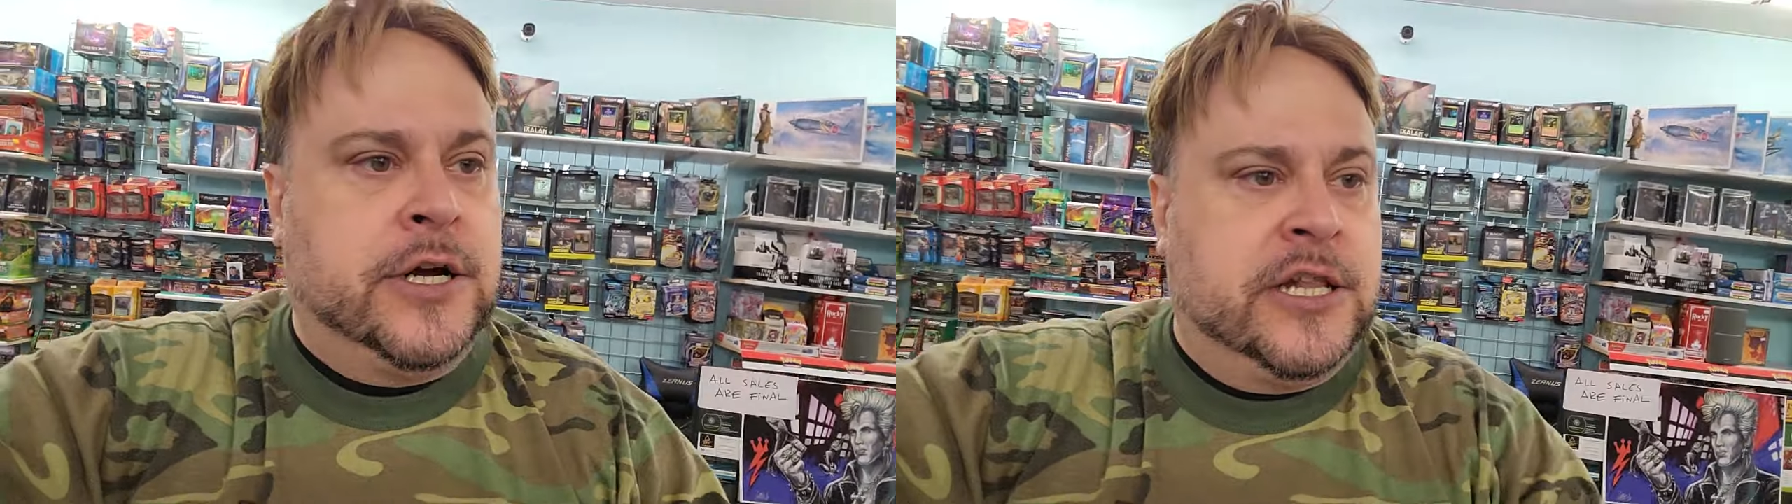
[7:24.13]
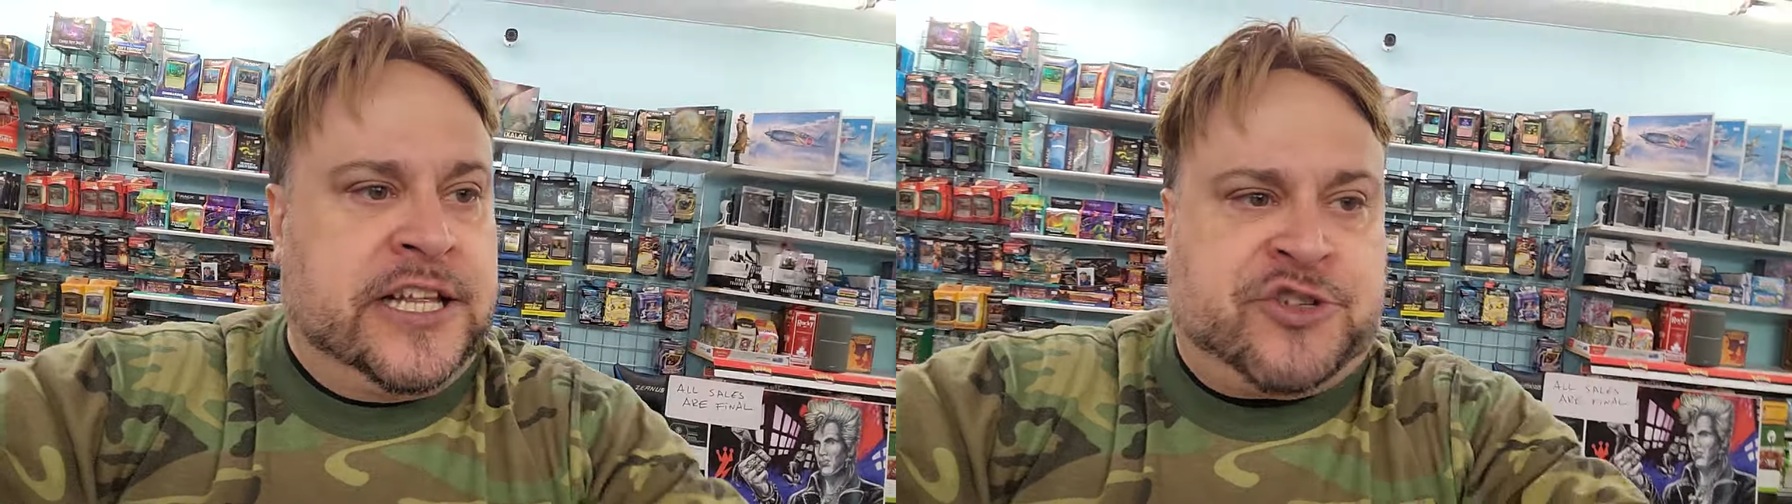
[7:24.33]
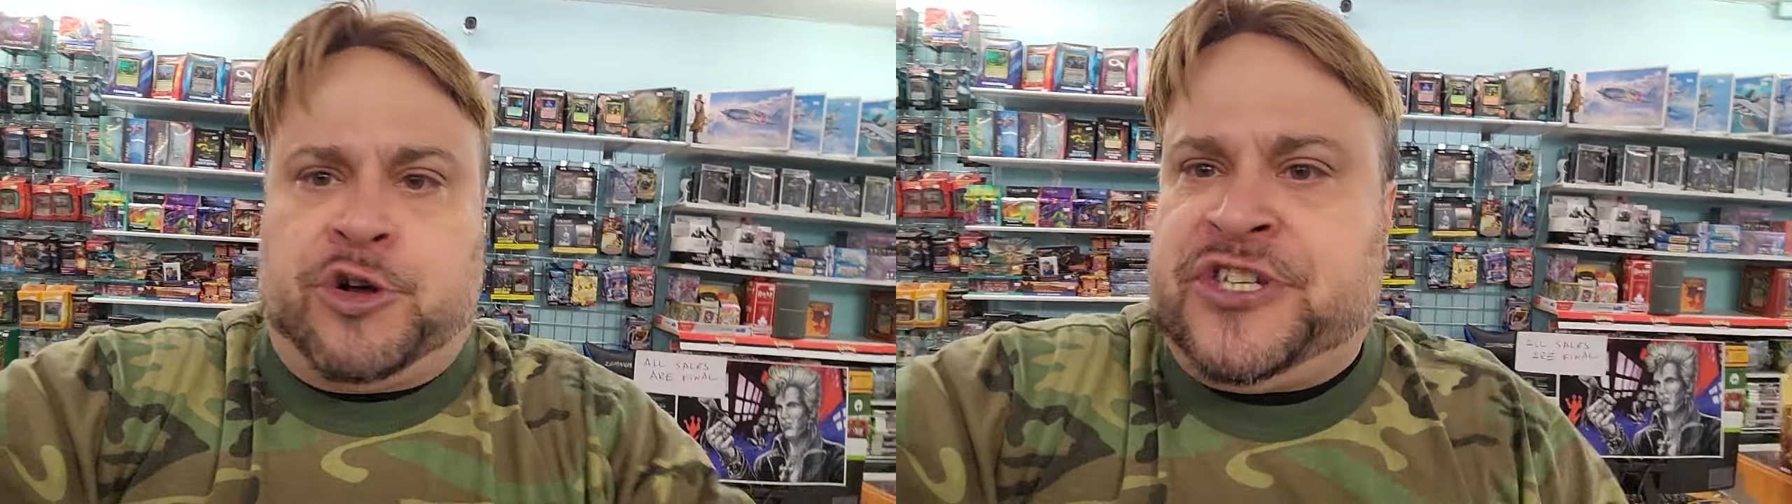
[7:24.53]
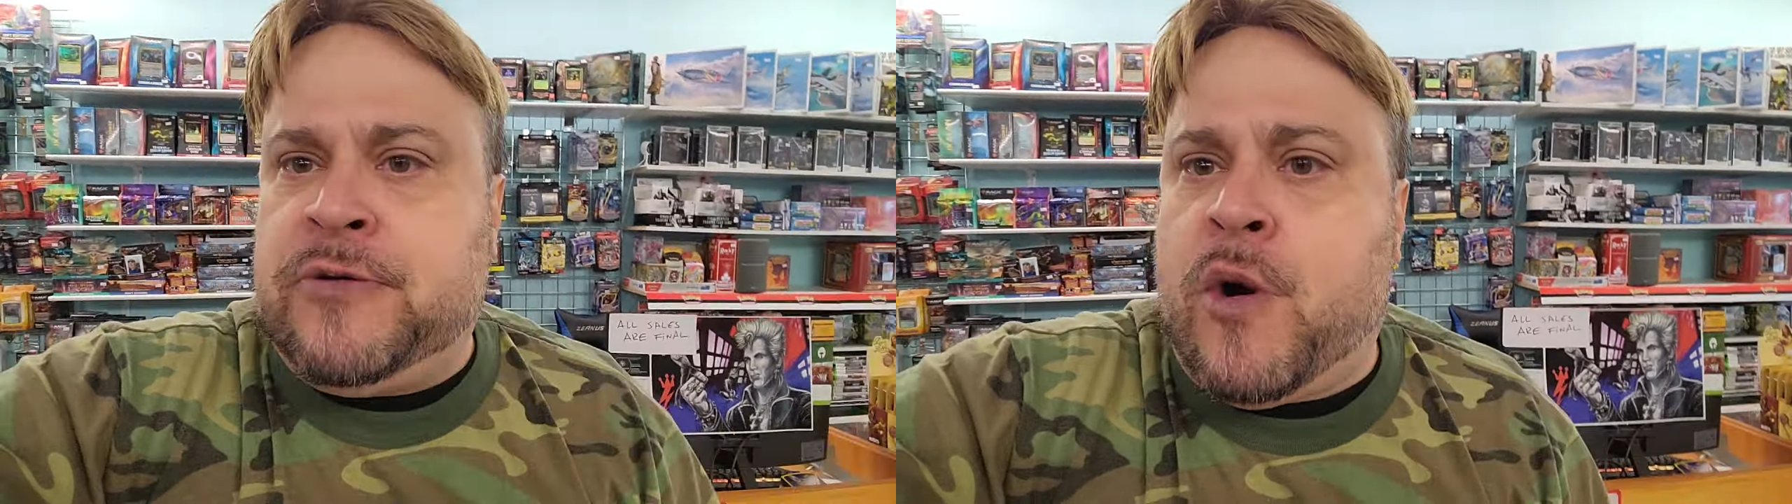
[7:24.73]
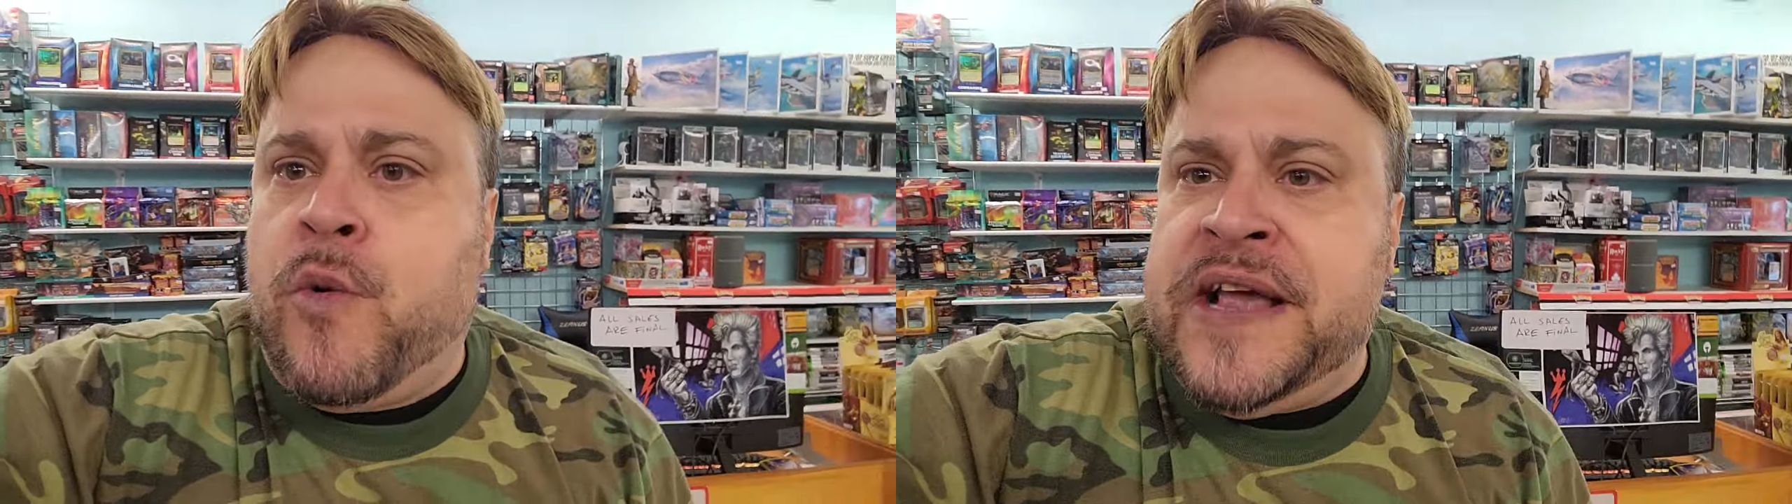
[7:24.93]
Let's go see
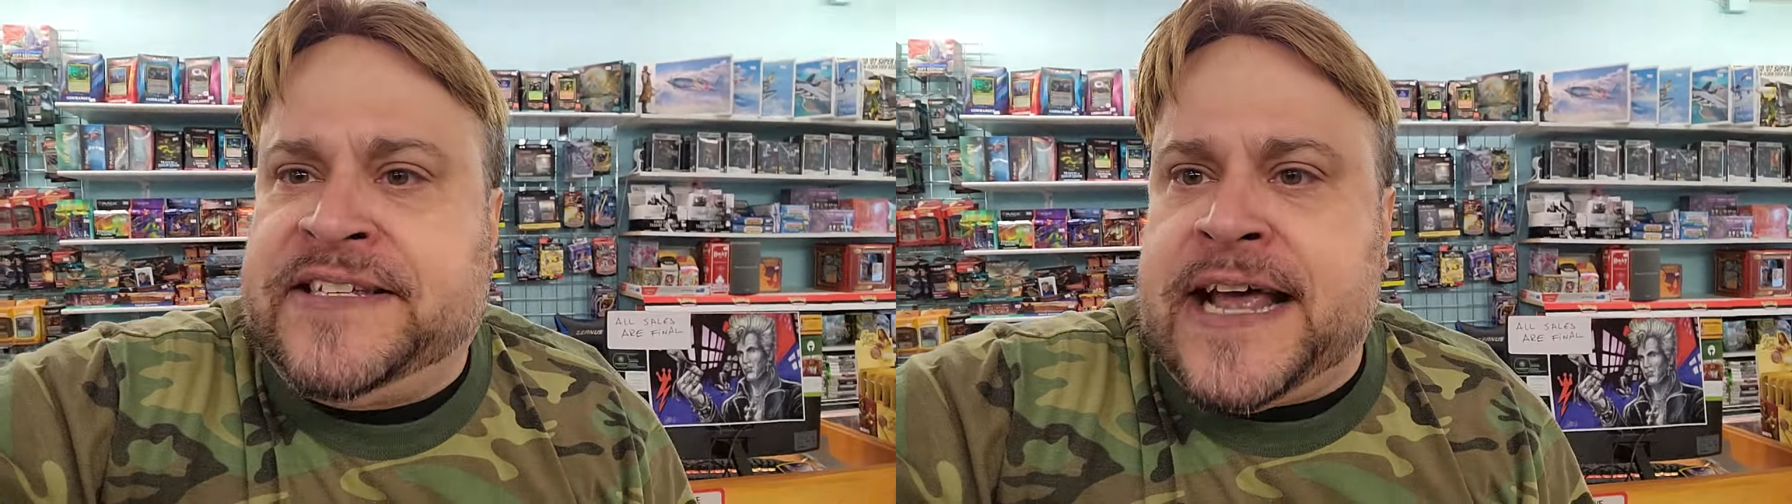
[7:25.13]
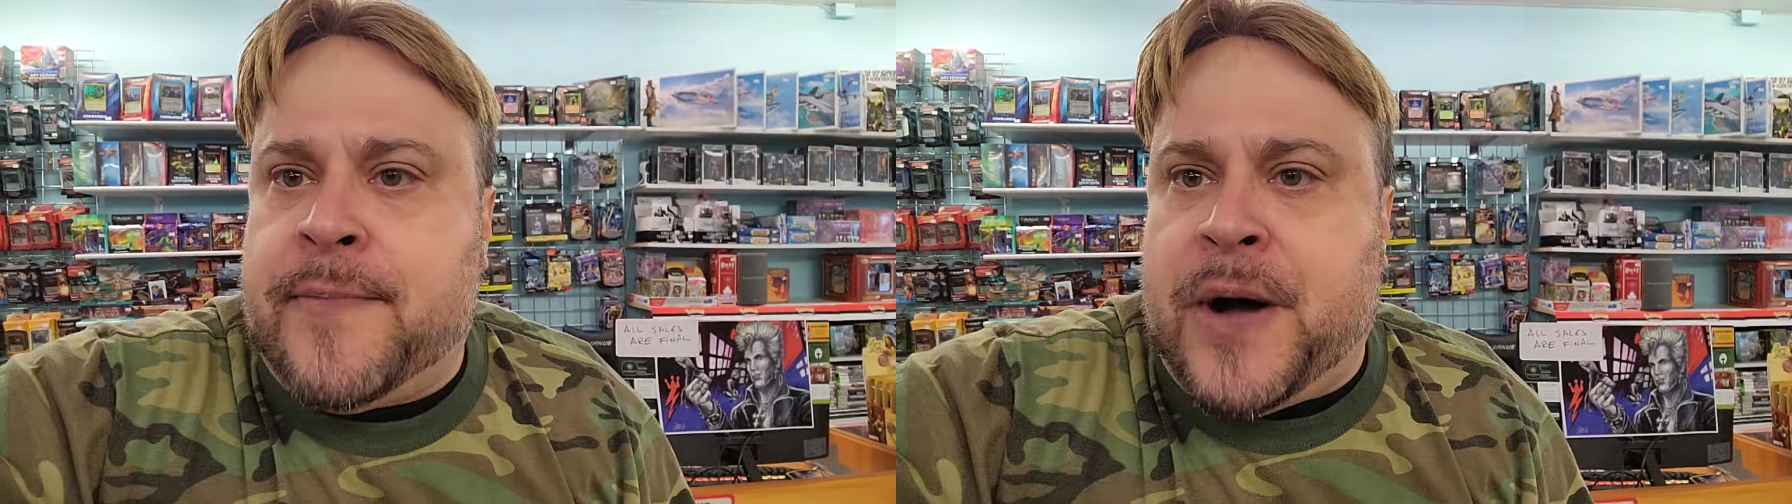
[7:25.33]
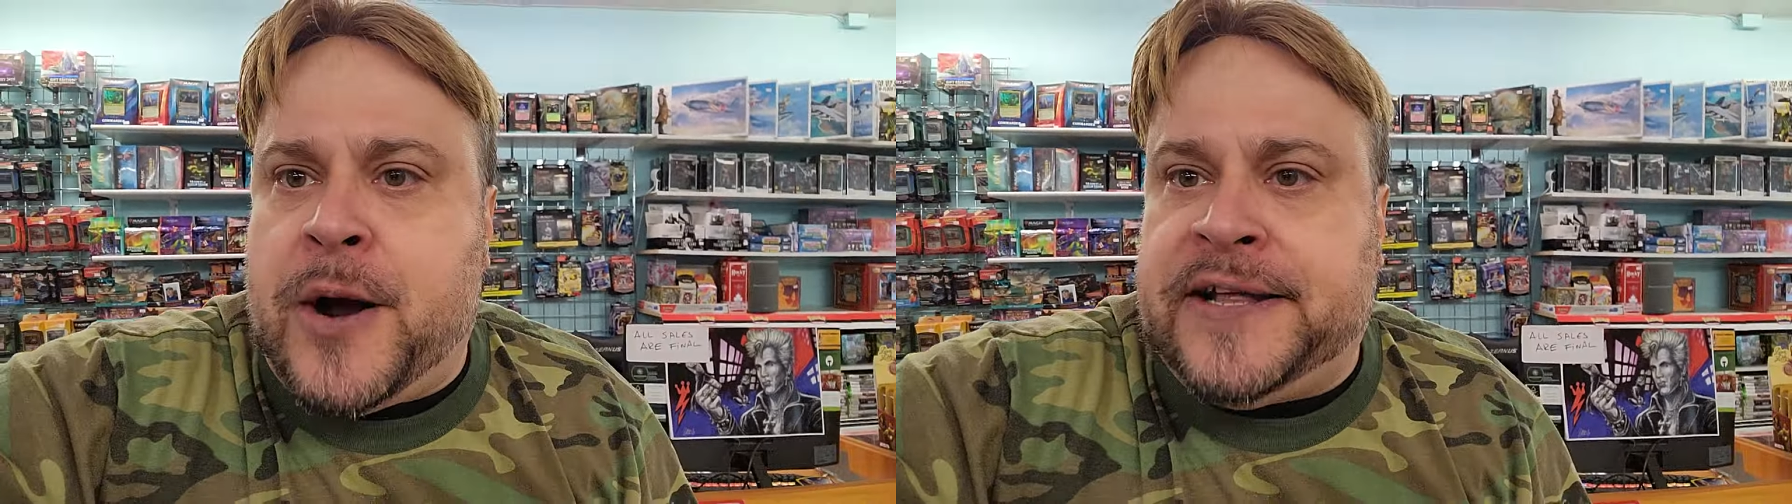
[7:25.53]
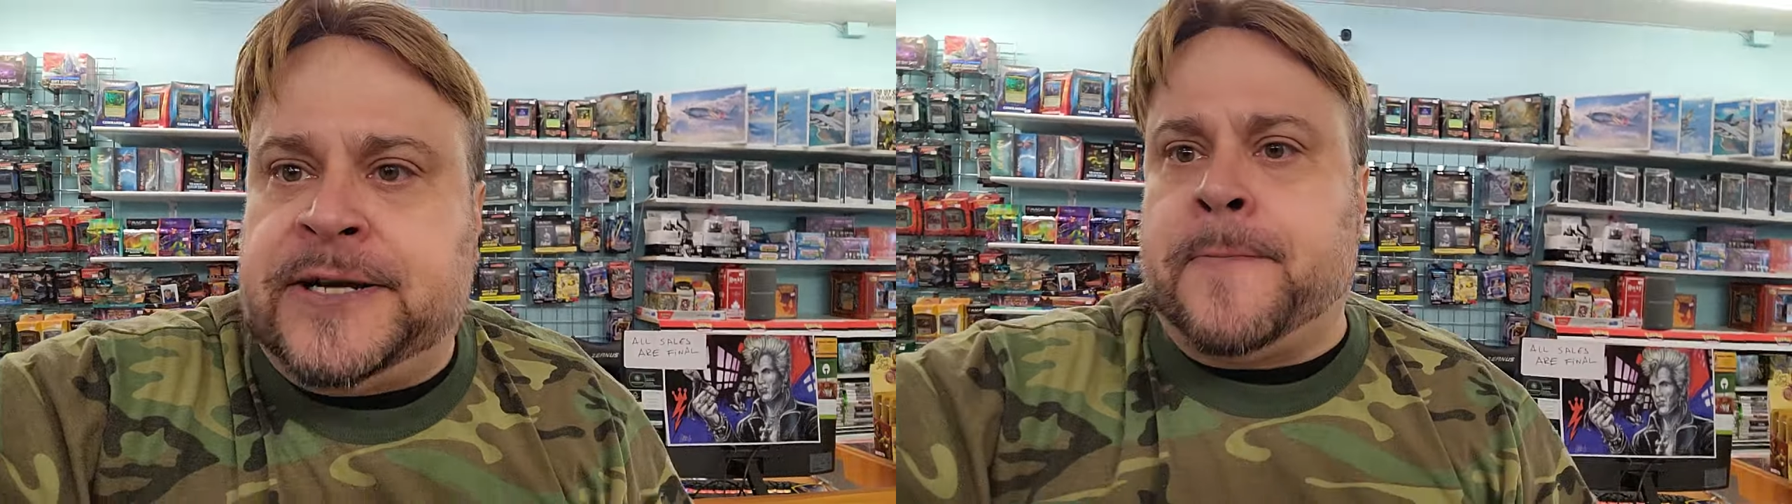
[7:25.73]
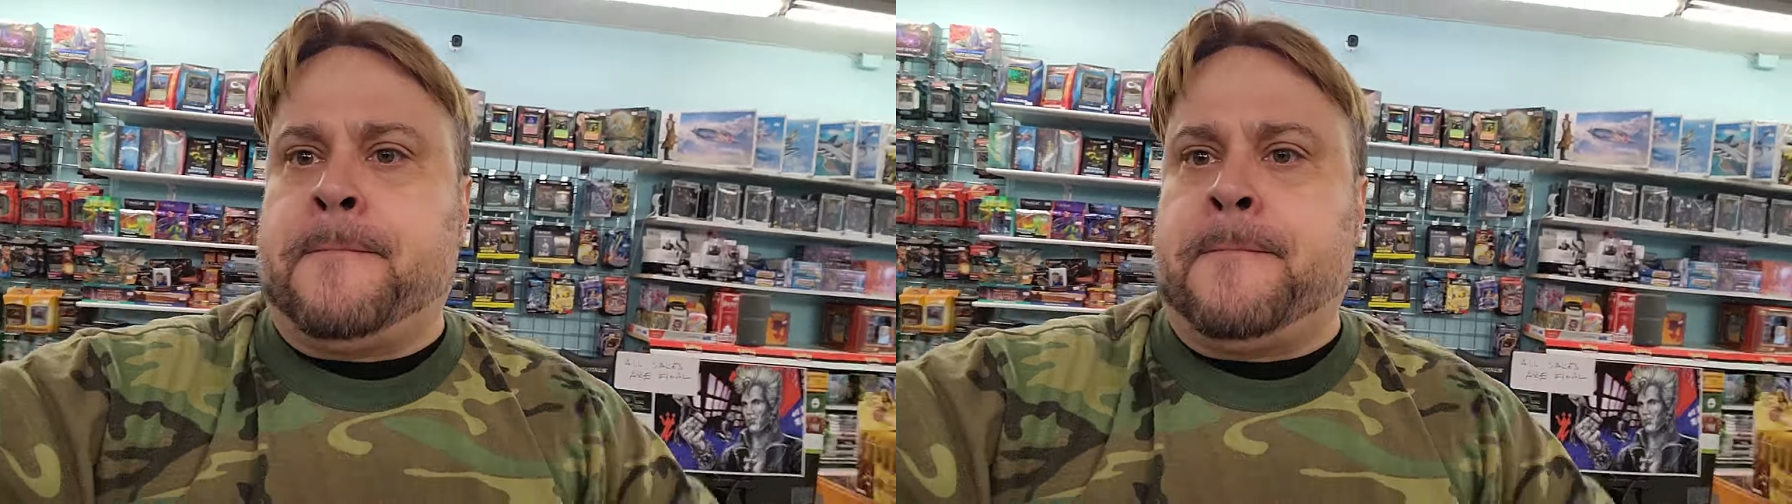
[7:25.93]
what we said about it.